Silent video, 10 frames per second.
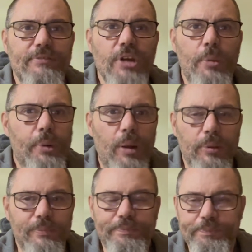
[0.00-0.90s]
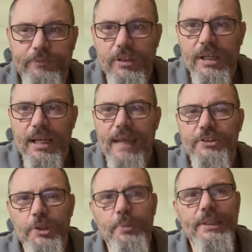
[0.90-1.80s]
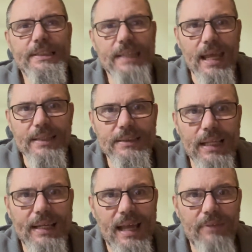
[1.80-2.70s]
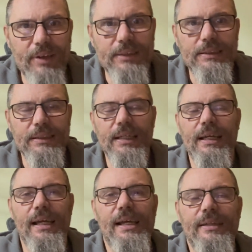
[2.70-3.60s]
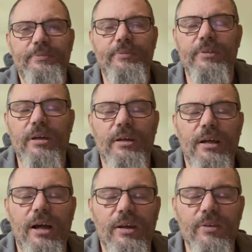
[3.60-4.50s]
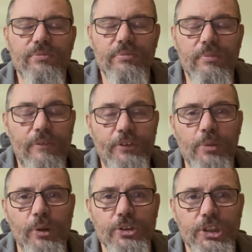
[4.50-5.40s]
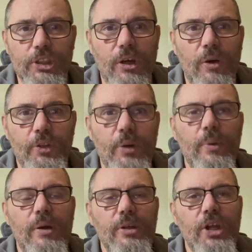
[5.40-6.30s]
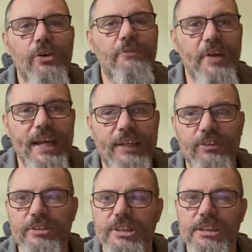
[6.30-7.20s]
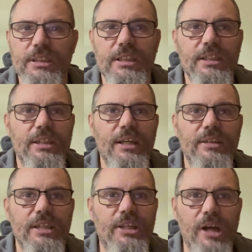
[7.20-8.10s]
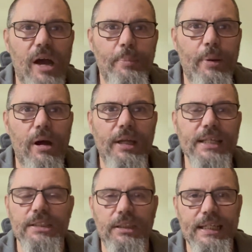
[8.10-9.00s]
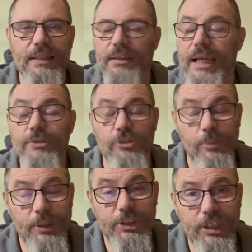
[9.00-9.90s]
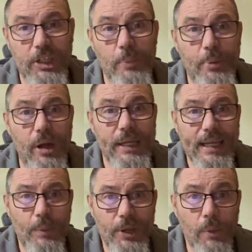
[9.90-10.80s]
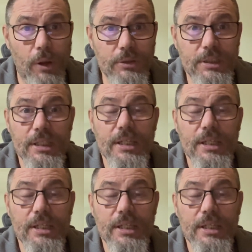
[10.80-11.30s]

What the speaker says: no problem. If somebody says, like I've had a few months ago, that you're a vagrant, you can't park, it's illegal, it's rubbish. You can park anywhere you want,